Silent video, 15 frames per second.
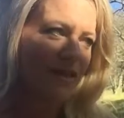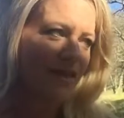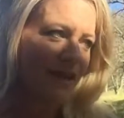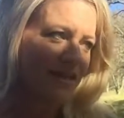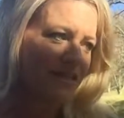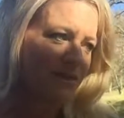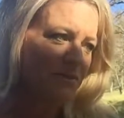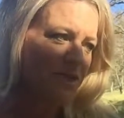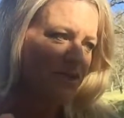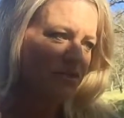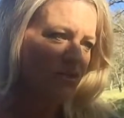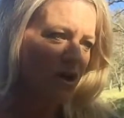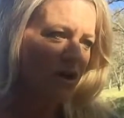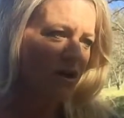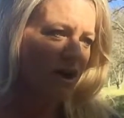I like to be
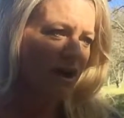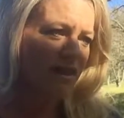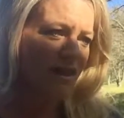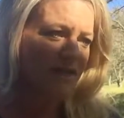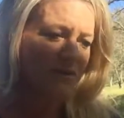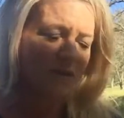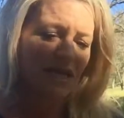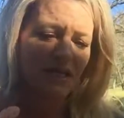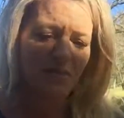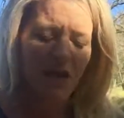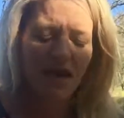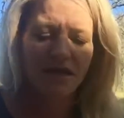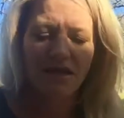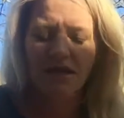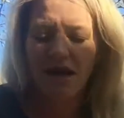strong. I like to be
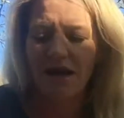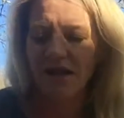independent.